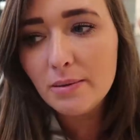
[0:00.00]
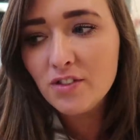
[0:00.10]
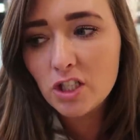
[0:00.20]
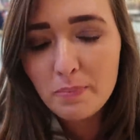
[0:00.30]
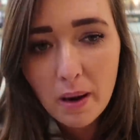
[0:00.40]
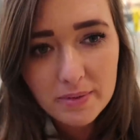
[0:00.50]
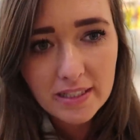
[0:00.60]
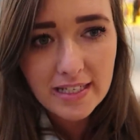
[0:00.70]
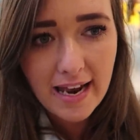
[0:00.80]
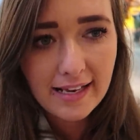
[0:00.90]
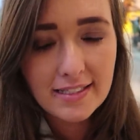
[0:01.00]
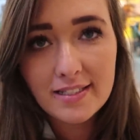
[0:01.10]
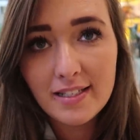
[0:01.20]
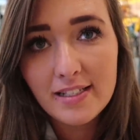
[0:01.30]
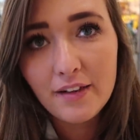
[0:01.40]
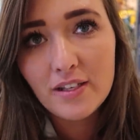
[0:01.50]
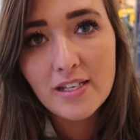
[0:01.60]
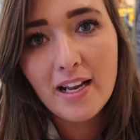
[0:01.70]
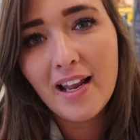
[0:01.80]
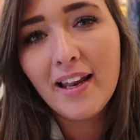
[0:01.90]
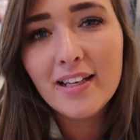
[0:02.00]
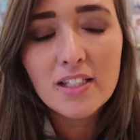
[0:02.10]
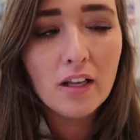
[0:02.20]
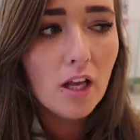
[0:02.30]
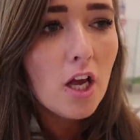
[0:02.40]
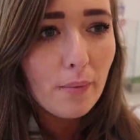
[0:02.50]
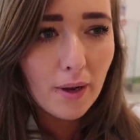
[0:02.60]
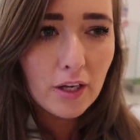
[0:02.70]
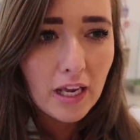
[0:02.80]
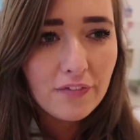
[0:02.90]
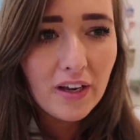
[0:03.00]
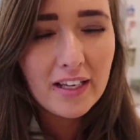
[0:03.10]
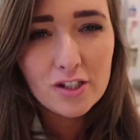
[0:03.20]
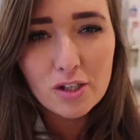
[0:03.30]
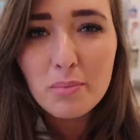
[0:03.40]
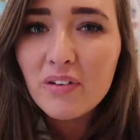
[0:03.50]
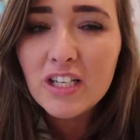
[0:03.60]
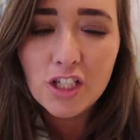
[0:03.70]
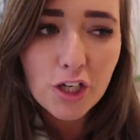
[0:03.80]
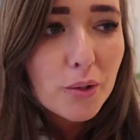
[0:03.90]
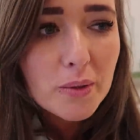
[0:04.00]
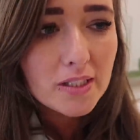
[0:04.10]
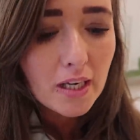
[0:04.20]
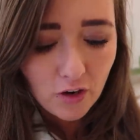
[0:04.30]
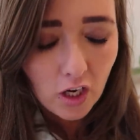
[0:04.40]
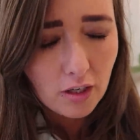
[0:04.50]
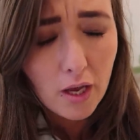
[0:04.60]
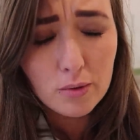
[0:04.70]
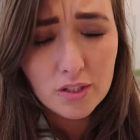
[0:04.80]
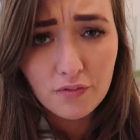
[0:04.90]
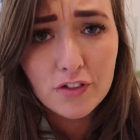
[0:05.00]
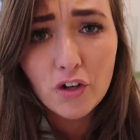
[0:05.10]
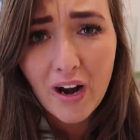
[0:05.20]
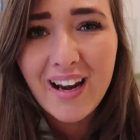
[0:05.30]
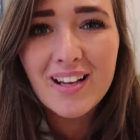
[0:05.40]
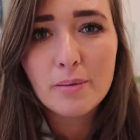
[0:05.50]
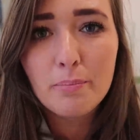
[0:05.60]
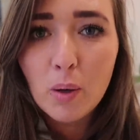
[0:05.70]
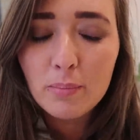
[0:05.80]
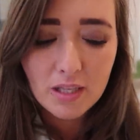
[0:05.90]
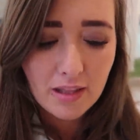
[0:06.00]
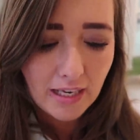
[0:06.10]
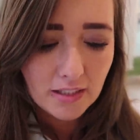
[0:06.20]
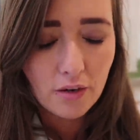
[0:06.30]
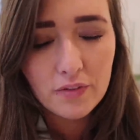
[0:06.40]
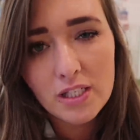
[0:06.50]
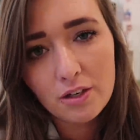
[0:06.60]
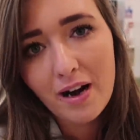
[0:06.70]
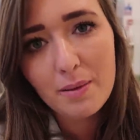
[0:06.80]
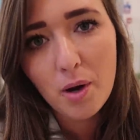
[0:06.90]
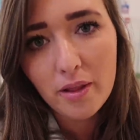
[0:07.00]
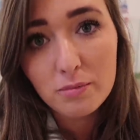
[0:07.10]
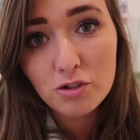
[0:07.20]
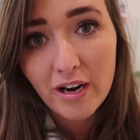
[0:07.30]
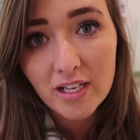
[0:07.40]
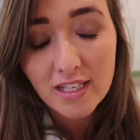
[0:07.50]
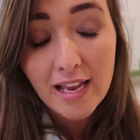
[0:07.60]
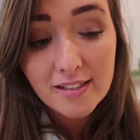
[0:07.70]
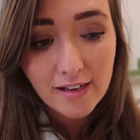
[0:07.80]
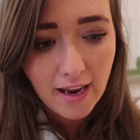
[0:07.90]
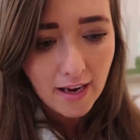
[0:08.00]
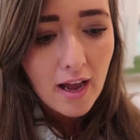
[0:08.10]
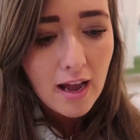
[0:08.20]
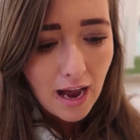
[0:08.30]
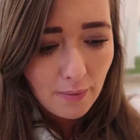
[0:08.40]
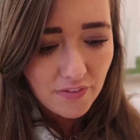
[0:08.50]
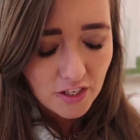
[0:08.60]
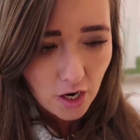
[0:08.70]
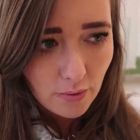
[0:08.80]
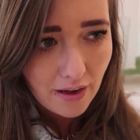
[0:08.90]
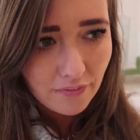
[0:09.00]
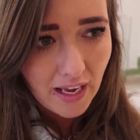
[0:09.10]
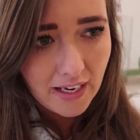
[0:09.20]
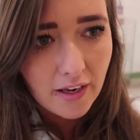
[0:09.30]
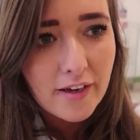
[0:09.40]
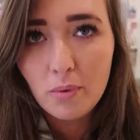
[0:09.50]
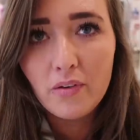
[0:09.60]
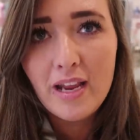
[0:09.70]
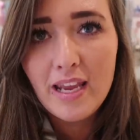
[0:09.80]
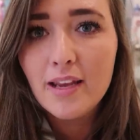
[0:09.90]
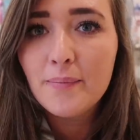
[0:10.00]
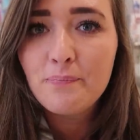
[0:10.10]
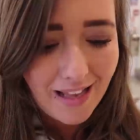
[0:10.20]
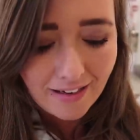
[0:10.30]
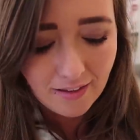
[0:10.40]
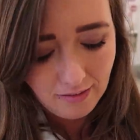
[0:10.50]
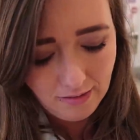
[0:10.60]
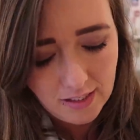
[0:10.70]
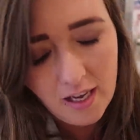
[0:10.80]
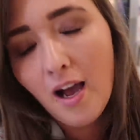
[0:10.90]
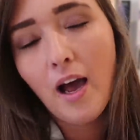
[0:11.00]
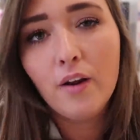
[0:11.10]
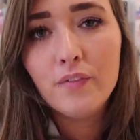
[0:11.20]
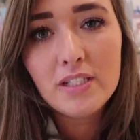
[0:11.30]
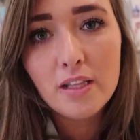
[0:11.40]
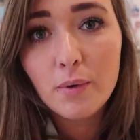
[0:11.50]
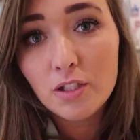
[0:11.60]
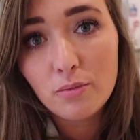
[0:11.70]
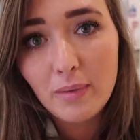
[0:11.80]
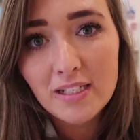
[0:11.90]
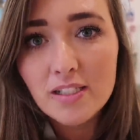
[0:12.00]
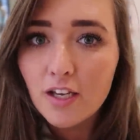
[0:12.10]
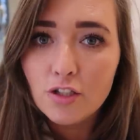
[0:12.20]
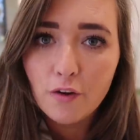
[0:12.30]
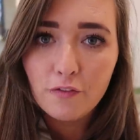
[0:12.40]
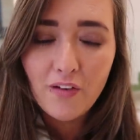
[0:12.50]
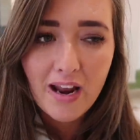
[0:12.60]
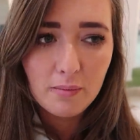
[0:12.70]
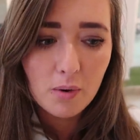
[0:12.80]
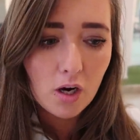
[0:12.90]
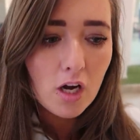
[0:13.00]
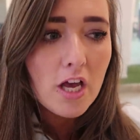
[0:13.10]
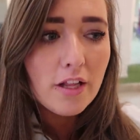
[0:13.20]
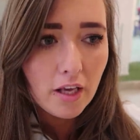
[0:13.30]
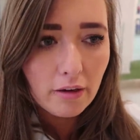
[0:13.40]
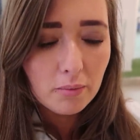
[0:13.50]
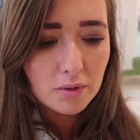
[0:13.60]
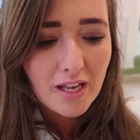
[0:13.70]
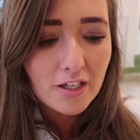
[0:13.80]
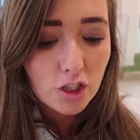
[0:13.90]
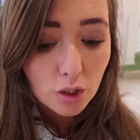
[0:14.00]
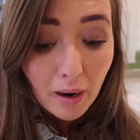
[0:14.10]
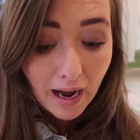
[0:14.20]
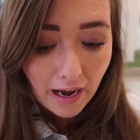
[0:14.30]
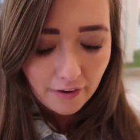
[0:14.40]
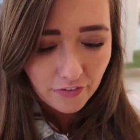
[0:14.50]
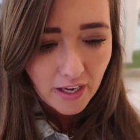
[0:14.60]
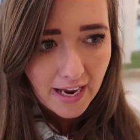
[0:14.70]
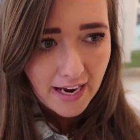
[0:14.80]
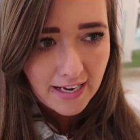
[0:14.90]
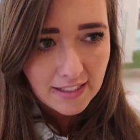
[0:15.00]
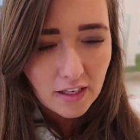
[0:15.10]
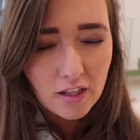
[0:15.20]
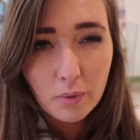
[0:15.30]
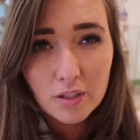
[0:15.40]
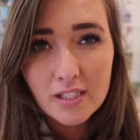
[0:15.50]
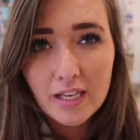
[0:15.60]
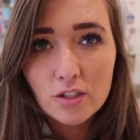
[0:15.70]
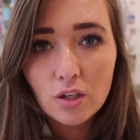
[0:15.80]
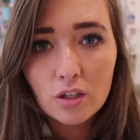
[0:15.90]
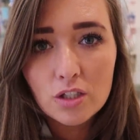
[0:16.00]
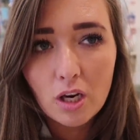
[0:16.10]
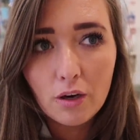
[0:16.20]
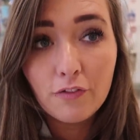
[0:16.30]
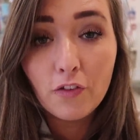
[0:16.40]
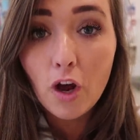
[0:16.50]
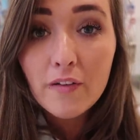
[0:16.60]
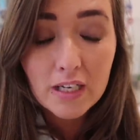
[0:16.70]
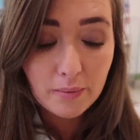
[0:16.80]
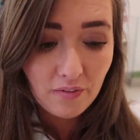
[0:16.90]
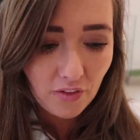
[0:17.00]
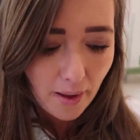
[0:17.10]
we've just popped into Next to see if there's any like little, we're looking for like summery shoes. They've got loads of trainers and pumps and things, and obviously Granny bought them trainers yesterday. However, they don't have like summery sandals, and obviously the ones from last year don't fit anymore. The only ones they do have is the ones they took to Florida with